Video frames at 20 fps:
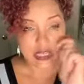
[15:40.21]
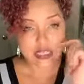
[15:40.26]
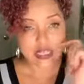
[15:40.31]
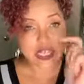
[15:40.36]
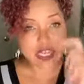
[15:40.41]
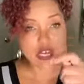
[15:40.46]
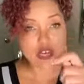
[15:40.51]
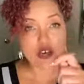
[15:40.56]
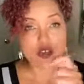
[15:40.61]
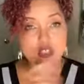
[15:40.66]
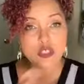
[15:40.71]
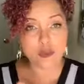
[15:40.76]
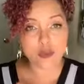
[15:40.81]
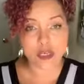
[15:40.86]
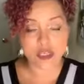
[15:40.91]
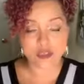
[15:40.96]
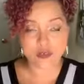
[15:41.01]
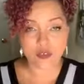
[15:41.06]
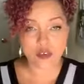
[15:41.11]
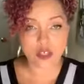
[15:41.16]
Because he who
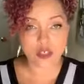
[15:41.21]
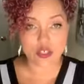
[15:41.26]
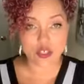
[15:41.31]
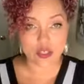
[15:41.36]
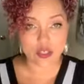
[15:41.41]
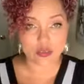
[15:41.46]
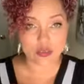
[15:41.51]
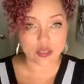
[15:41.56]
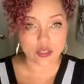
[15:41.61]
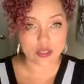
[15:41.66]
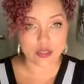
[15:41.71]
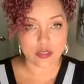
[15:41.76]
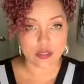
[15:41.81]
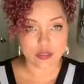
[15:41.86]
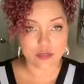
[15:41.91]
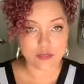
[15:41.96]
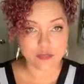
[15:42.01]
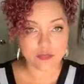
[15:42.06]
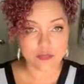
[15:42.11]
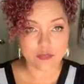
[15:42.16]
speaks first
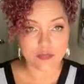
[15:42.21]
loses.